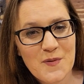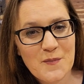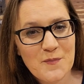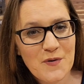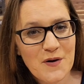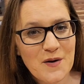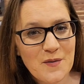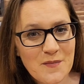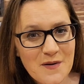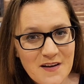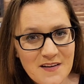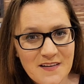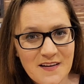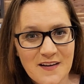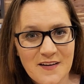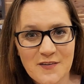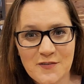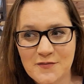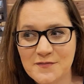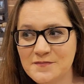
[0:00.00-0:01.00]
Bring them on
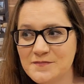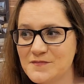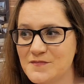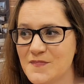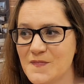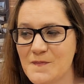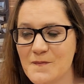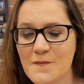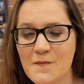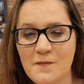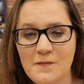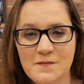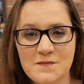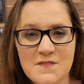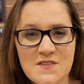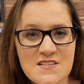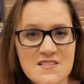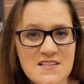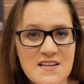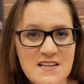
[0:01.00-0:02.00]
down,
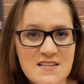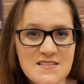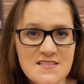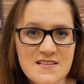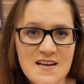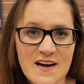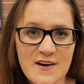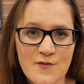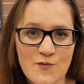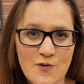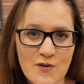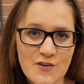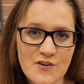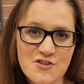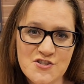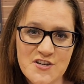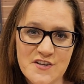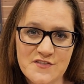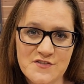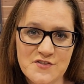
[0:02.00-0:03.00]
sit inside of one of
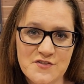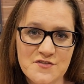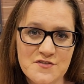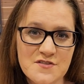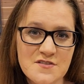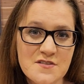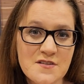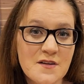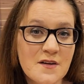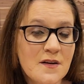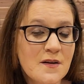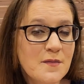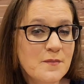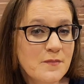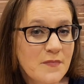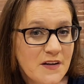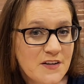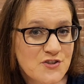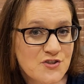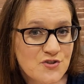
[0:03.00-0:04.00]
the shelters.
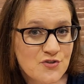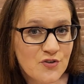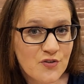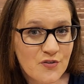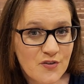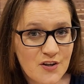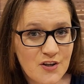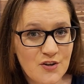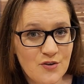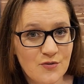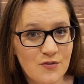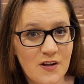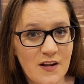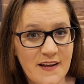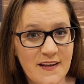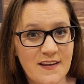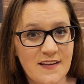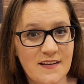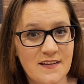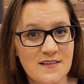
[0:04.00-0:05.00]
Make sure that you
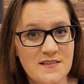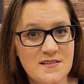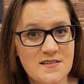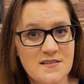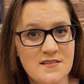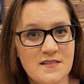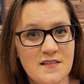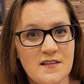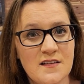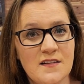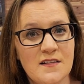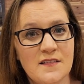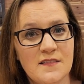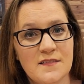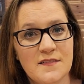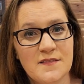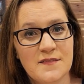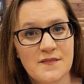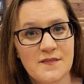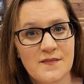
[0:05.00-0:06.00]
like it,
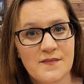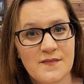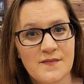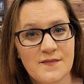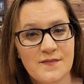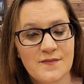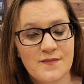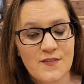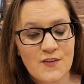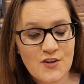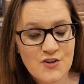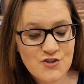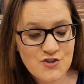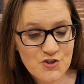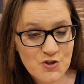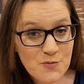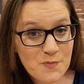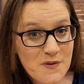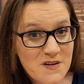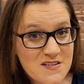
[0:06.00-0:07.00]

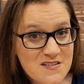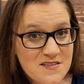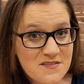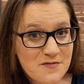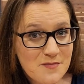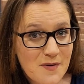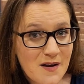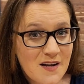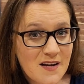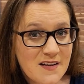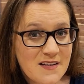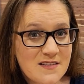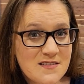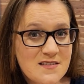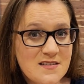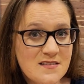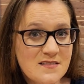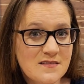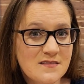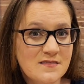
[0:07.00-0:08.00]
because your peace of
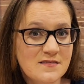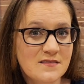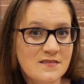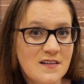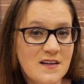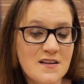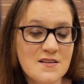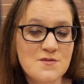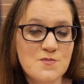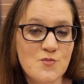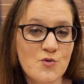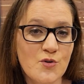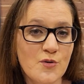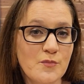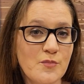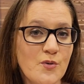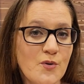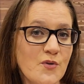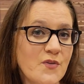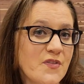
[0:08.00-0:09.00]
mind is more
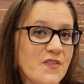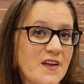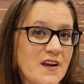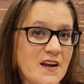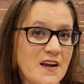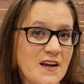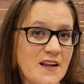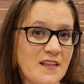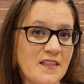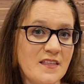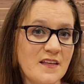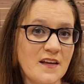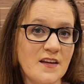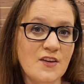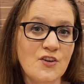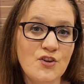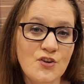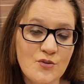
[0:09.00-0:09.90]
important than anything.